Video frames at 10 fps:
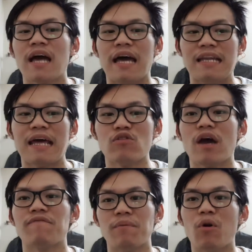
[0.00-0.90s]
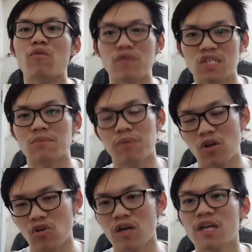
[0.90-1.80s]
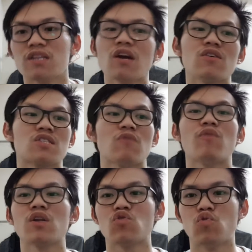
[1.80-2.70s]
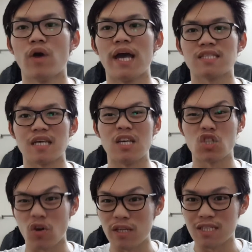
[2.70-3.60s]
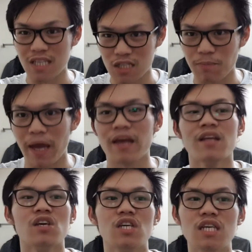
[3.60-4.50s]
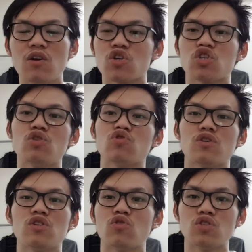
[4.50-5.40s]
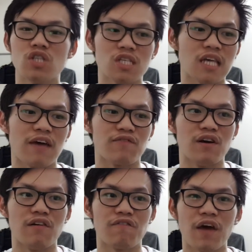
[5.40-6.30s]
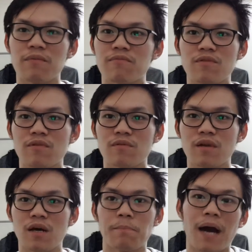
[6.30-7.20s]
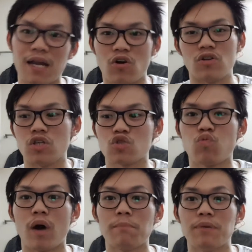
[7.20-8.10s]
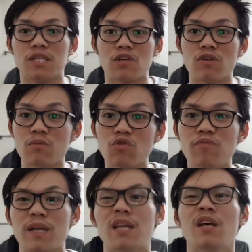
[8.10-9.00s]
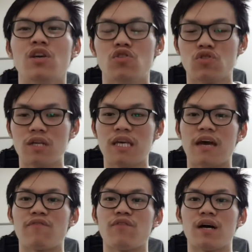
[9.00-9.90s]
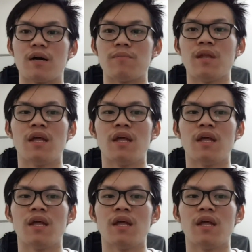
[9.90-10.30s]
and let you have a more visible look. Think of someone who has a solid six-pack. He or she usually don't just have a fat part or just one particular movement. Usually he have,